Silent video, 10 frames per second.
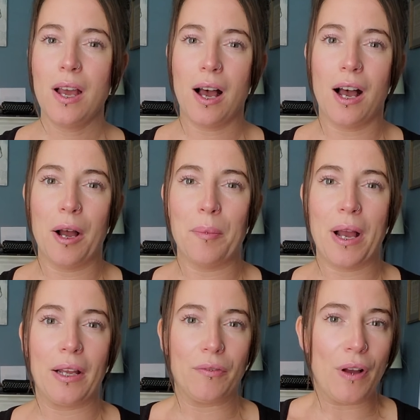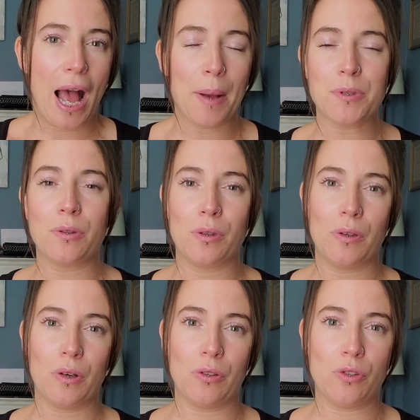I've
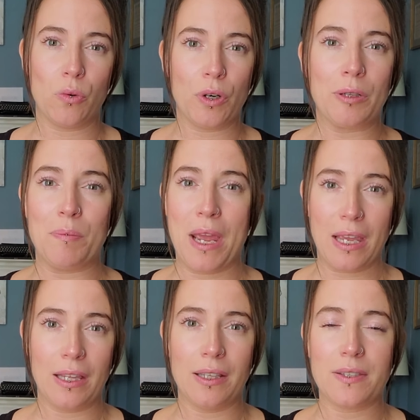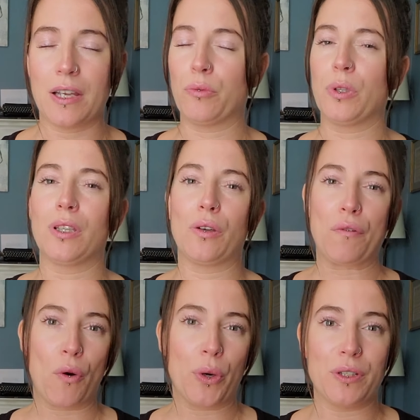absolutely adored making this. I really look
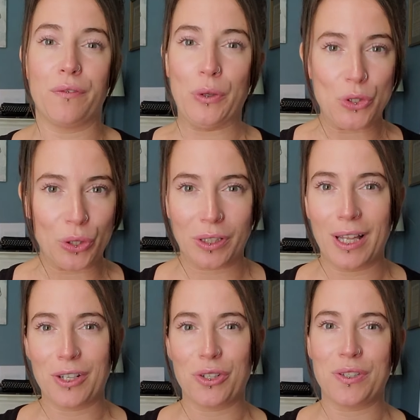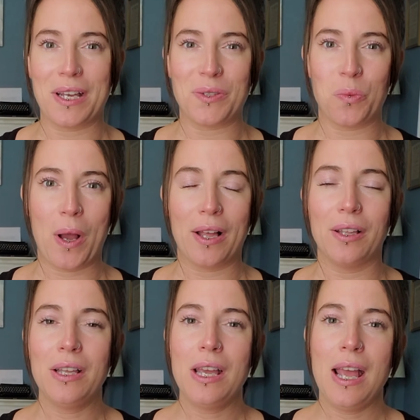forward to future collections as
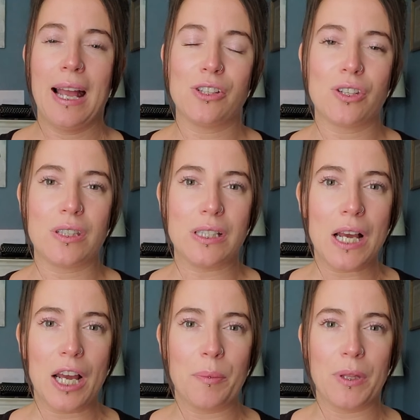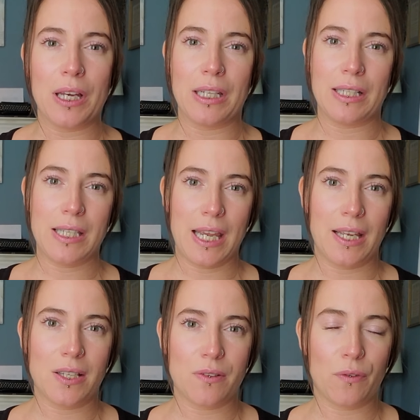well, and just the time that it
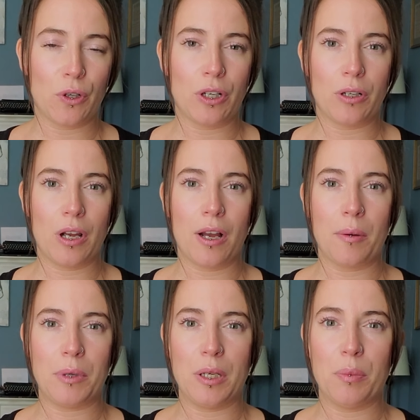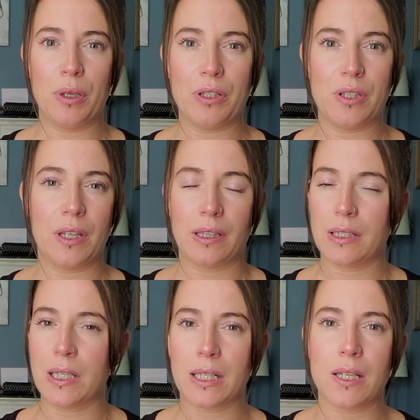takes for me to put into like the
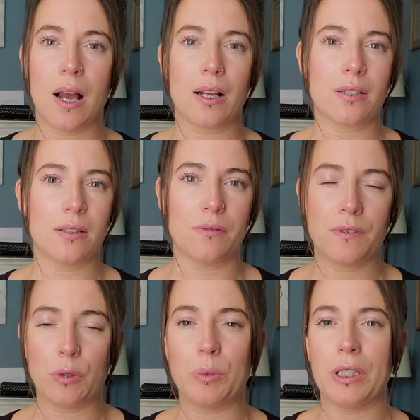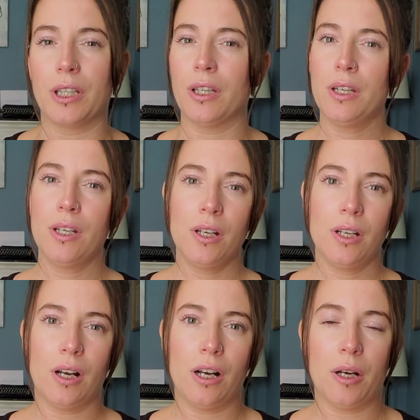TikToks, the filming,
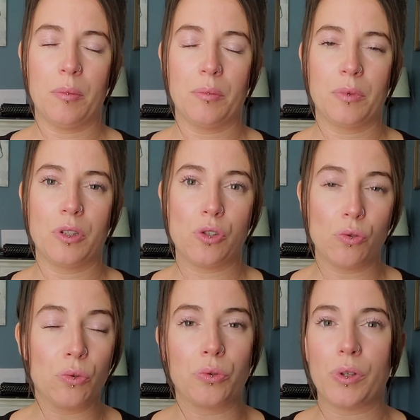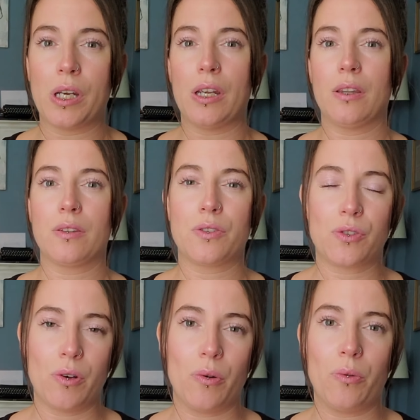the jewelry, the
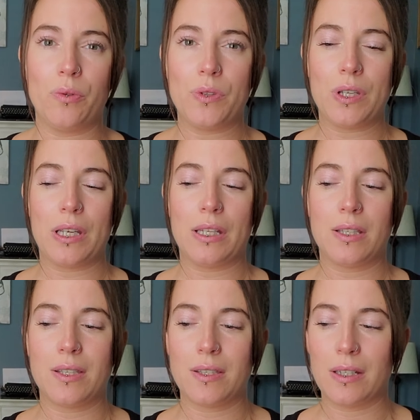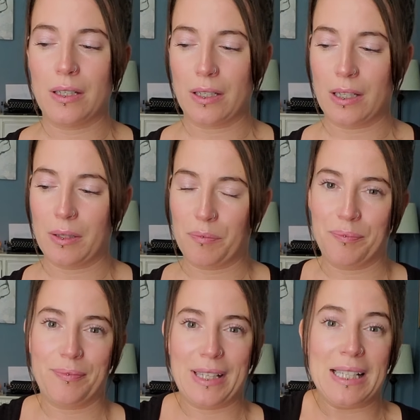stones.
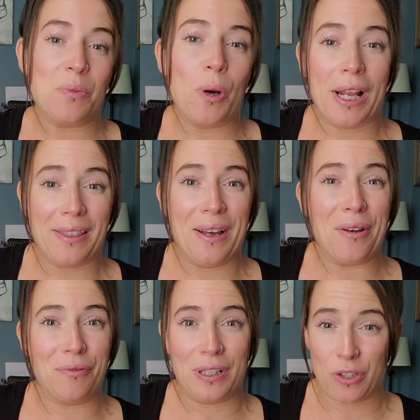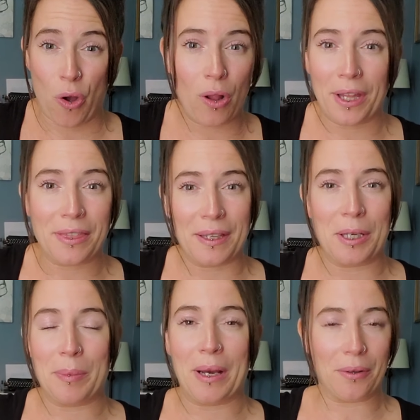It's what I love. It's all I think
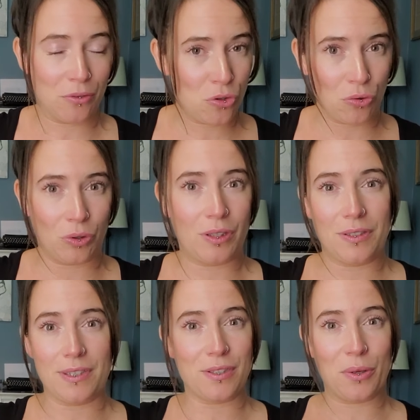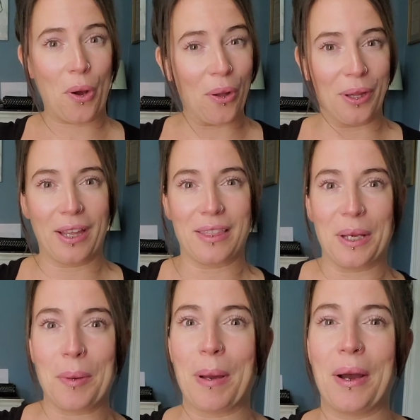about. Truly, this is all I think
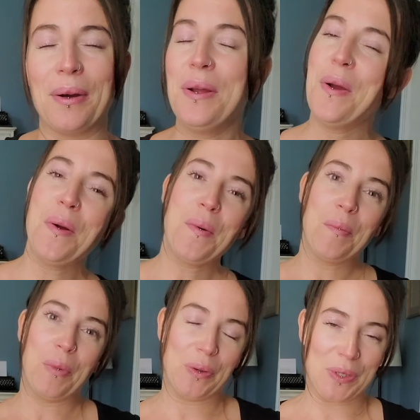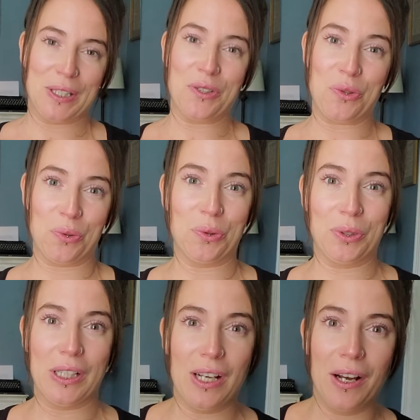about. Mostly is
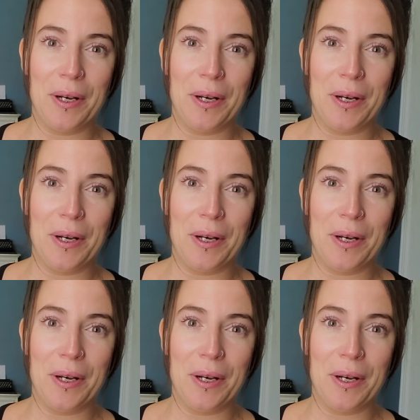jewelry.